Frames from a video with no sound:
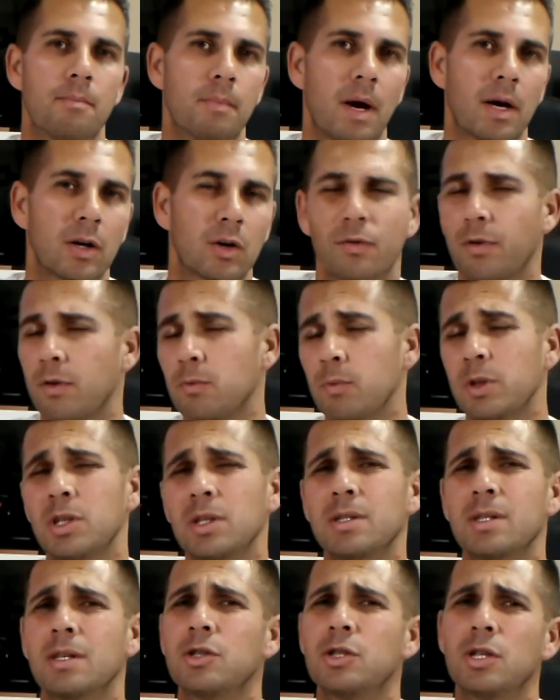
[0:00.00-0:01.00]
microphone, which
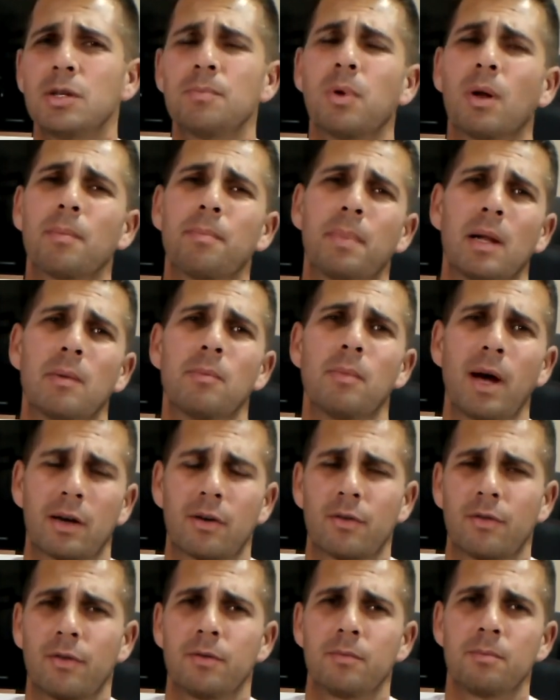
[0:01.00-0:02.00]
is a cheap lapel
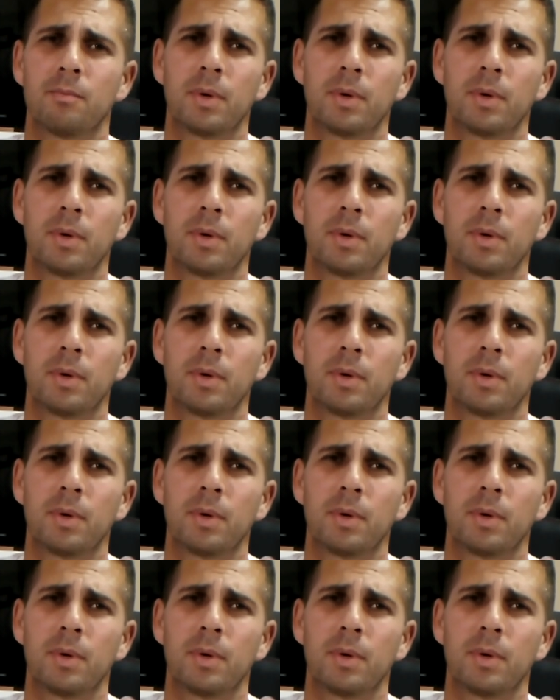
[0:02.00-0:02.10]
microphone,